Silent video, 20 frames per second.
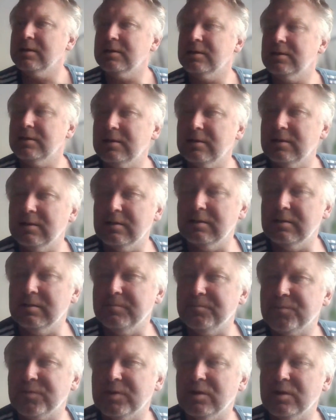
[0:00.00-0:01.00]
uh,
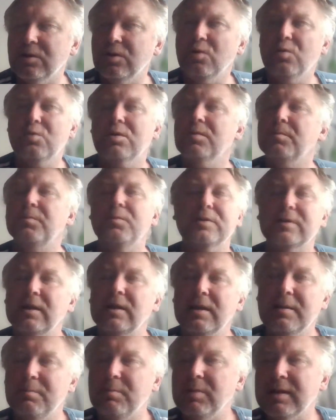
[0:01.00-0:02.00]
local
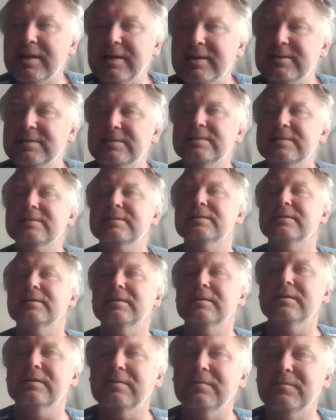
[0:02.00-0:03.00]
Potala place,
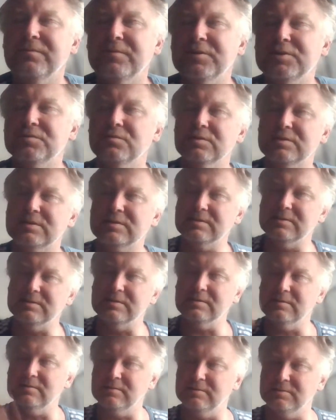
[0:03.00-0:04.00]
which was
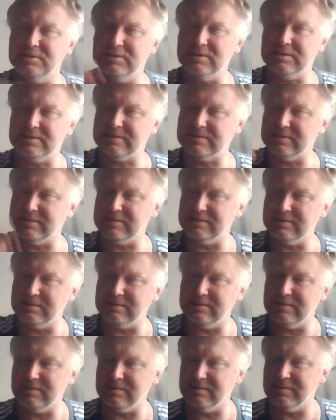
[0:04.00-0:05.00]
just
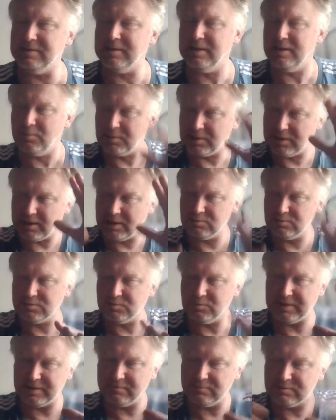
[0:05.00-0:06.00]
in our house
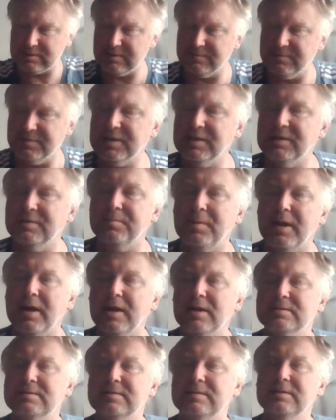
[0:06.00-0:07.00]
when I was living in
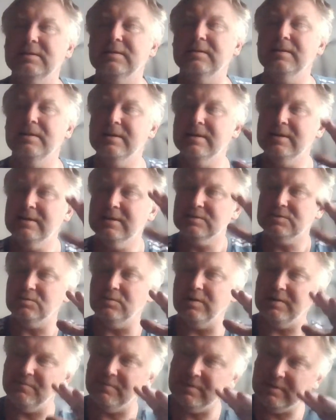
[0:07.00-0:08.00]
Prague still.
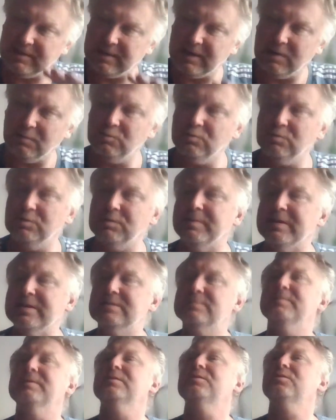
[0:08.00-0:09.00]
So I went down to the
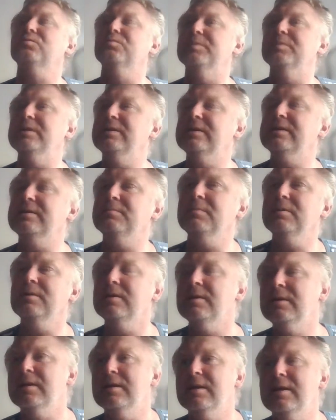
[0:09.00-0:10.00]
basement to meet him,
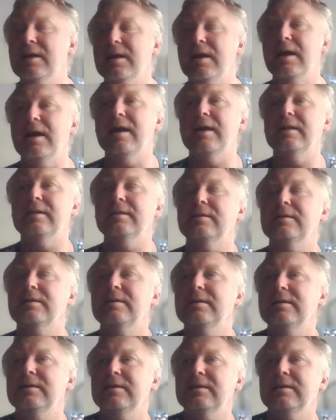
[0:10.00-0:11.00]
and
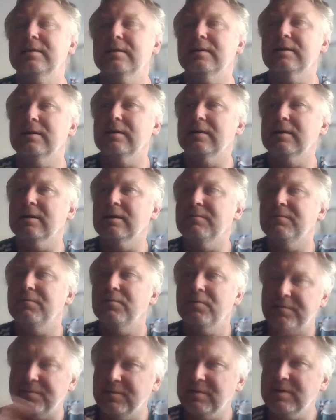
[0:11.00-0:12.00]
he,
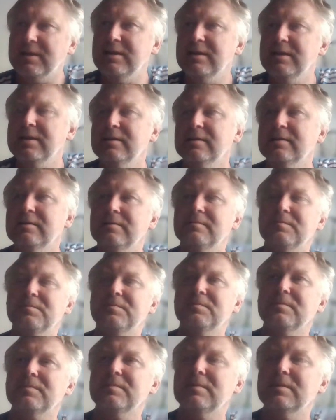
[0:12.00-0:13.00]
for free,
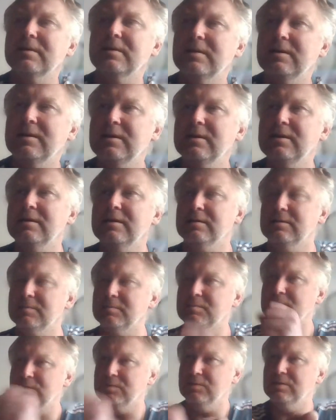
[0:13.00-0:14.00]
he
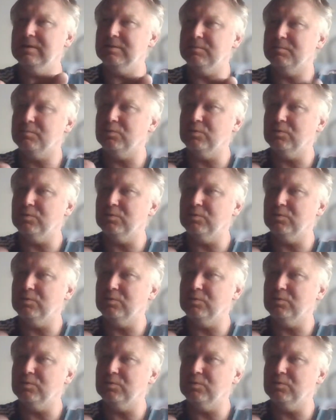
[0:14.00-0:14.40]
did